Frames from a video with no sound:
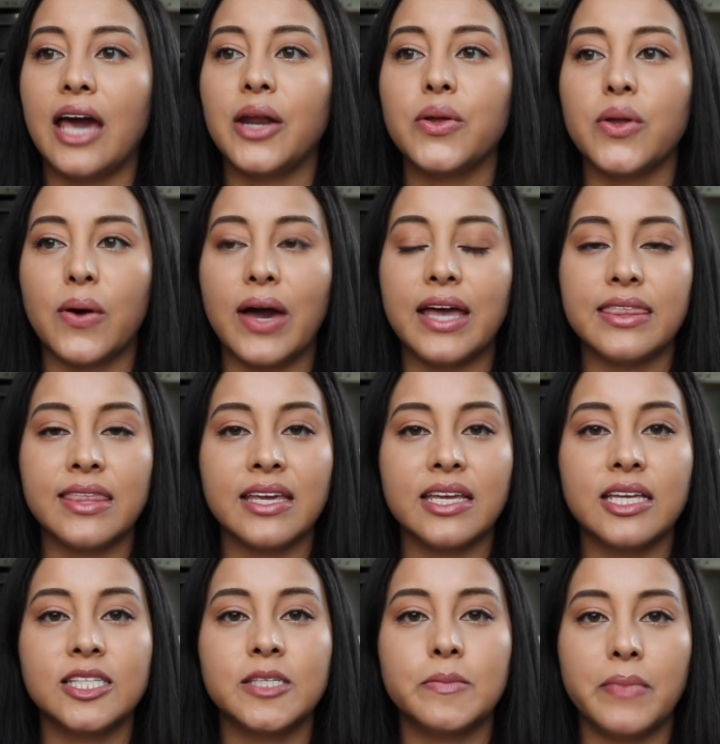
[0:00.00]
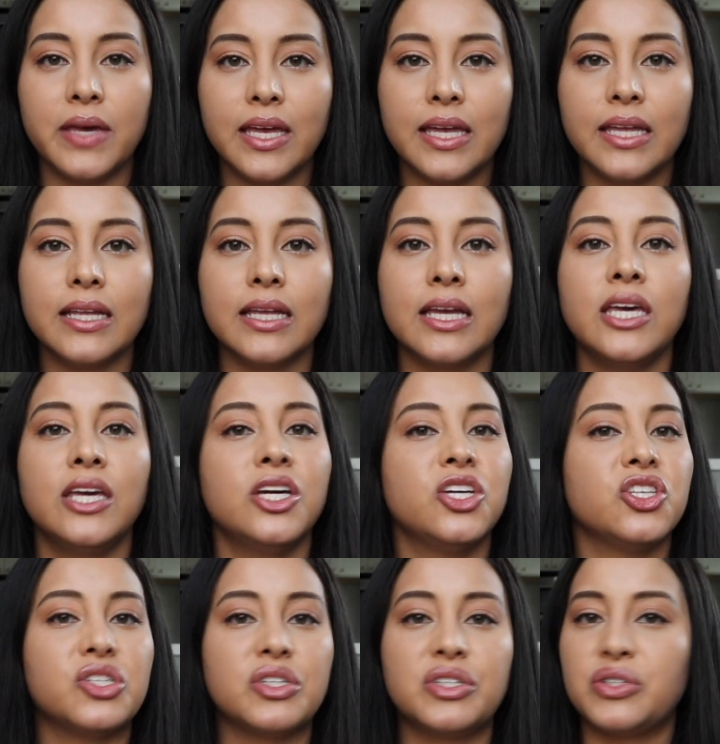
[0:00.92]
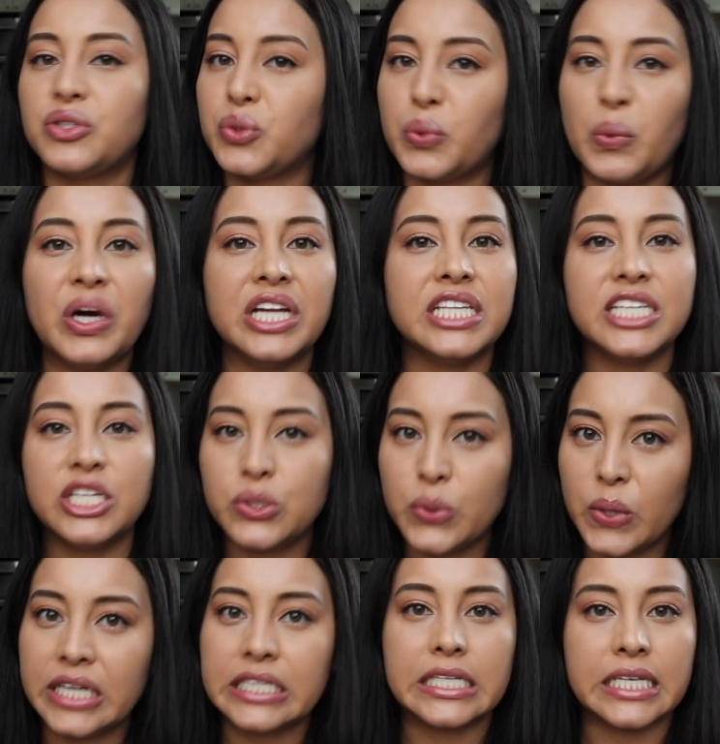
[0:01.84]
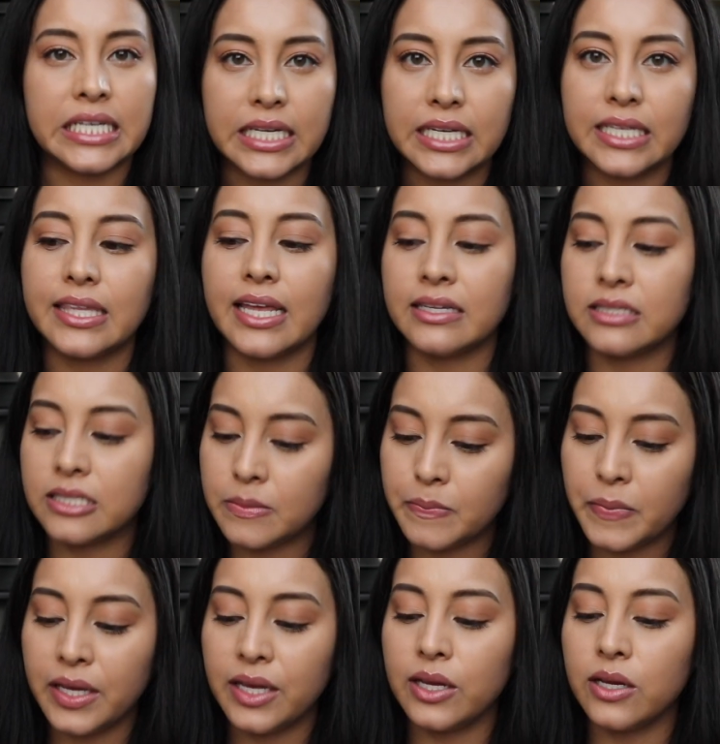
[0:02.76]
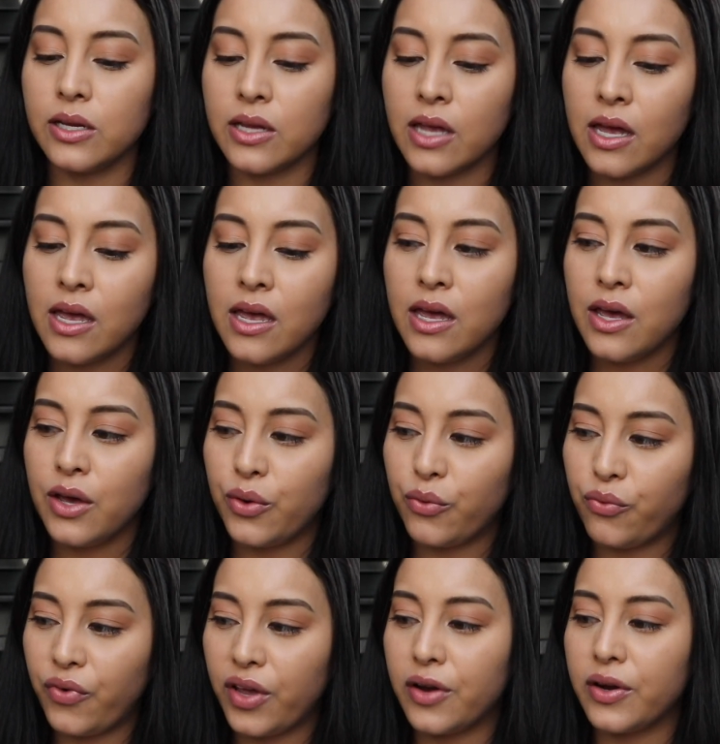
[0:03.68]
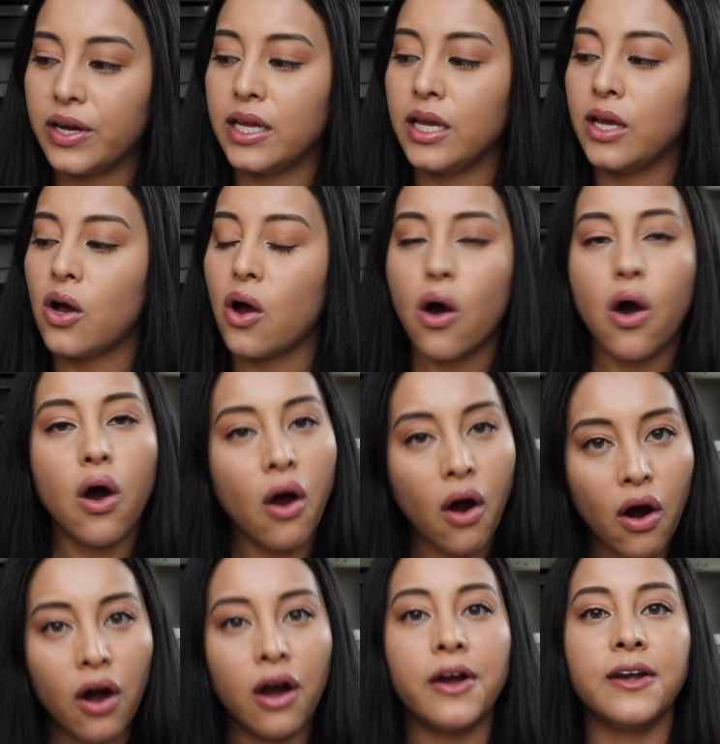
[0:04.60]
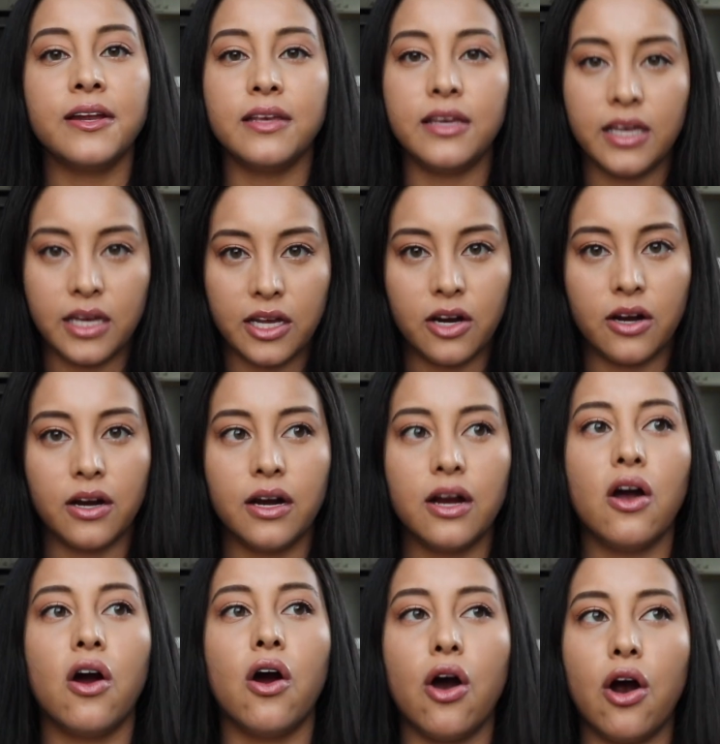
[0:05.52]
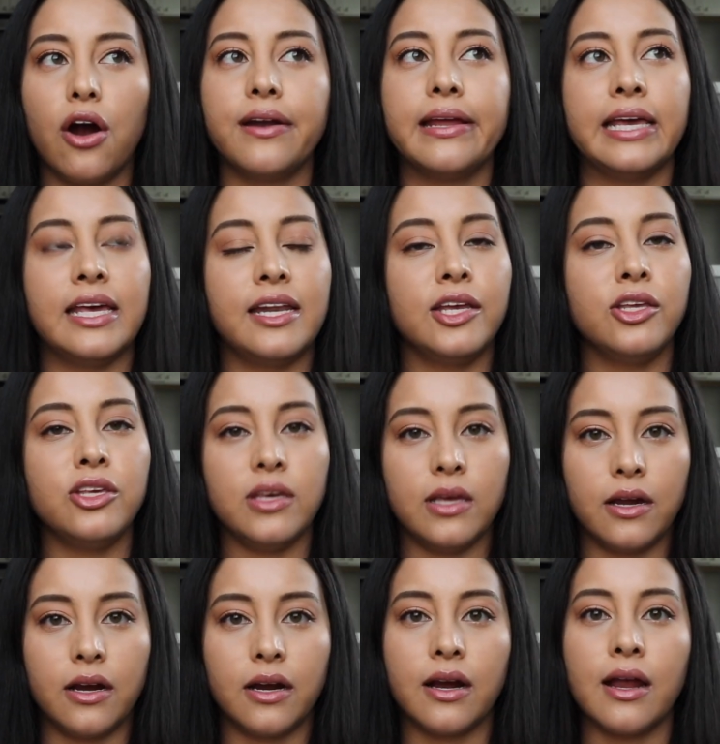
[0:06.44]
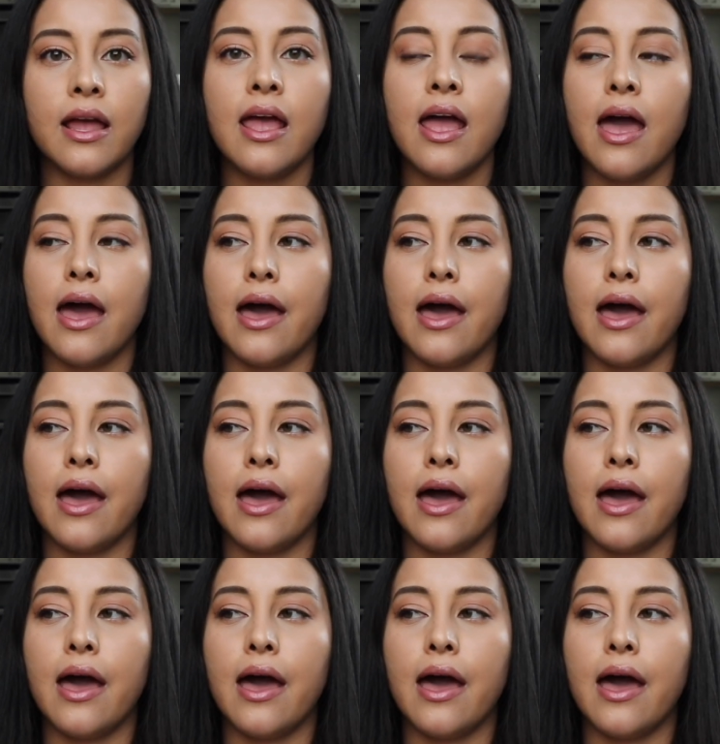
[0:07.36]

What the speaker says: don't know, I think it's been just 2020 that's been a very hard year, hard-hitting year.